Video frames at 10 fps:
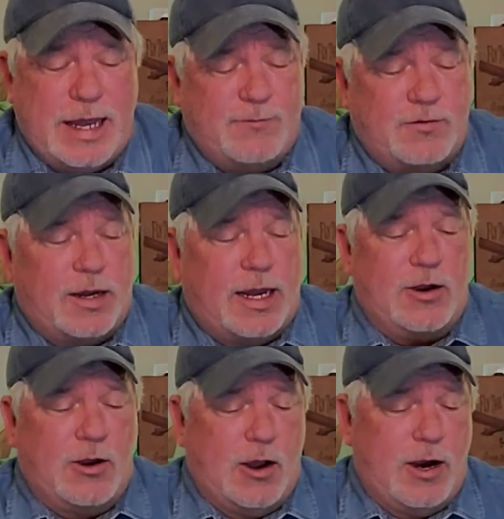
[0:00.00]
after
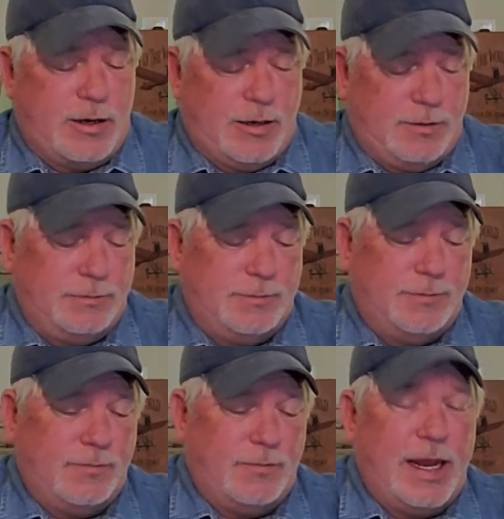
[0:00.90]
kindergarten
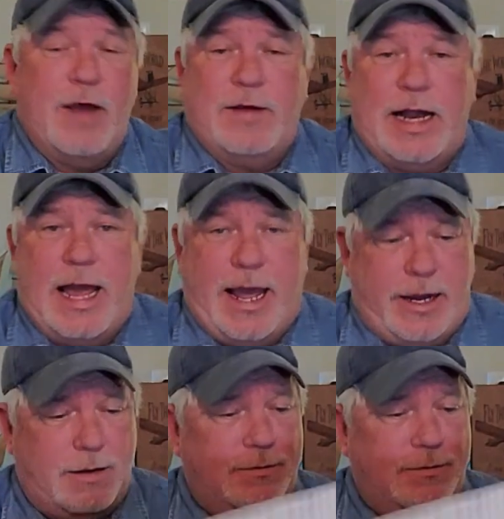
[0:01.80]
every day.